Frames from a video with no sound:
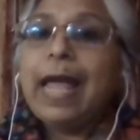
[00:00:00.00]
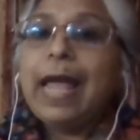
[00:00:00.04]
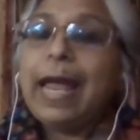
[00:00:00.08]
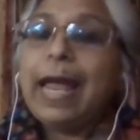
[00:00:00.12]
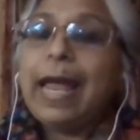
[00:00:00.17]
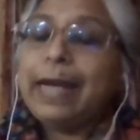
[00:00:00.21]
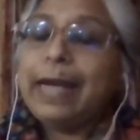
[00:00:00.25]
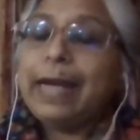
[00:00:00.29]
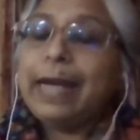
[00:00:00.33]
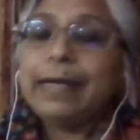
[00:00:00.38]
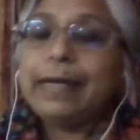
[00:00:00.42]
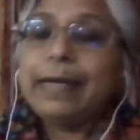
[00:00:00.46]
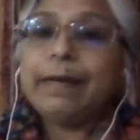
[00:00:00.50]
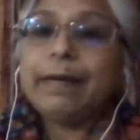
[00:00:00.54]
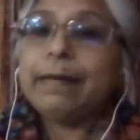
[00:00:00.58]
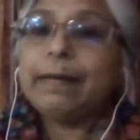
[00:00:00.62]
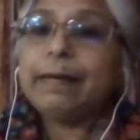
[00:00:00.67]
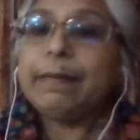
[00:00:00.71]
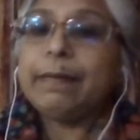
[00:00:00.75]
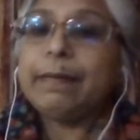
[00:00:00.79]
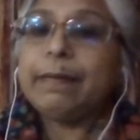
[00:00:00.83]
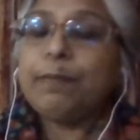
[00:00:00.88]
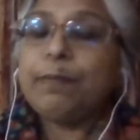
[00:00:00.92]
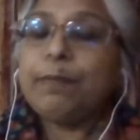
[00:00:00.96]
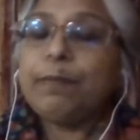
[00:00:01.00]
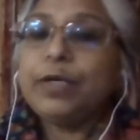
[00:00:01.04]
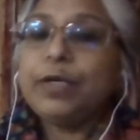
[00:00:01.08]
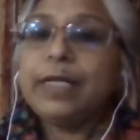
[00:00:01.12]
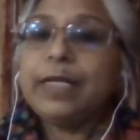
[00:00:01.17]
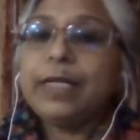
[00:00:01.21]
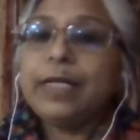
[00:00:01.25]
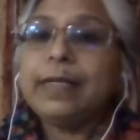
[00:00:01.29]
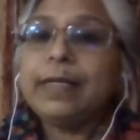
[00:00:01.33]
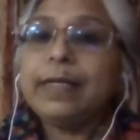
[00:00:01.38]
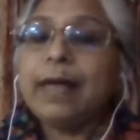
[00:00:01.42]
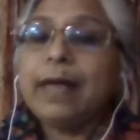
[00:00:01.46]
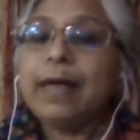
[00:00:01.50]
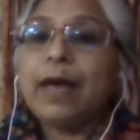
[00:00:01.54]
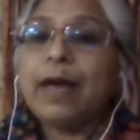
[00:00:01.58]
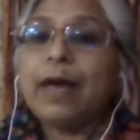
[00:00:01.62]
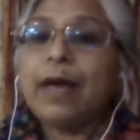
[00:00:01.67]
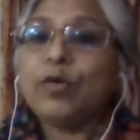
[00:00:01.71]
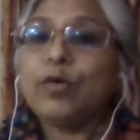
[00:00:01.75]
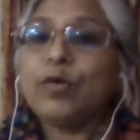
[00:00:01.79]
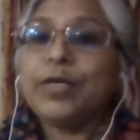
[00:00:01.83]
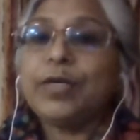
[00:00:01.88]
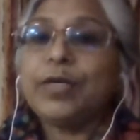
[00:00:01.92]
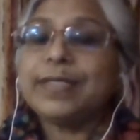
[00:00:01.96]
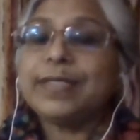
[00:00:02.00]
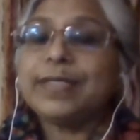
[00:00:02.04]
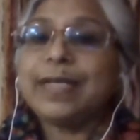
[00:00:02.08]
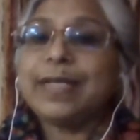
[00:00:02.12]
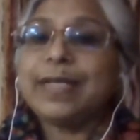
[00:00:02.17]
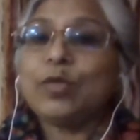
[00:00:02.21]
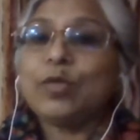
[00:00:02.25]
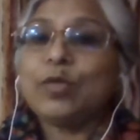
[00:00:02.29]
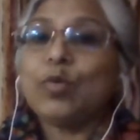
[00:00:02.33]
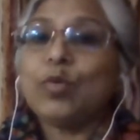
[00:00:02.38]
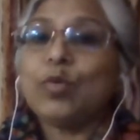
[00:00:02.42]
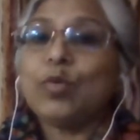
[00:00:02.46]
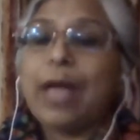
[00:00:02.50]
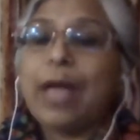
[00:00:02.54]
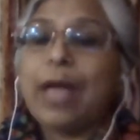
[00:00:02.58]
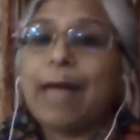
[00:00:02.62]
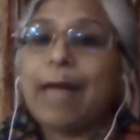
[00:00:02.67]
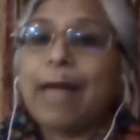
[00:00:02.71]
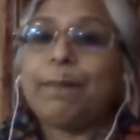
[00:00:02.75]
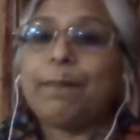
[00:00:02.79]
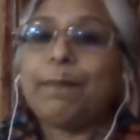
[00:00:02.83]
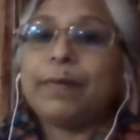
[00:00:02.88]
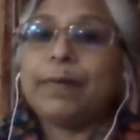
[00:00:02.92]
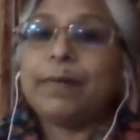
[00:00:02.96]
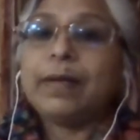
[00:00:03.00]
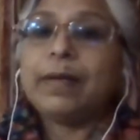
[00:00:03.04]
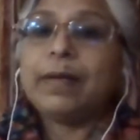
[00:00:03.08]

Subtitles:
and put in the Arogya Setu app.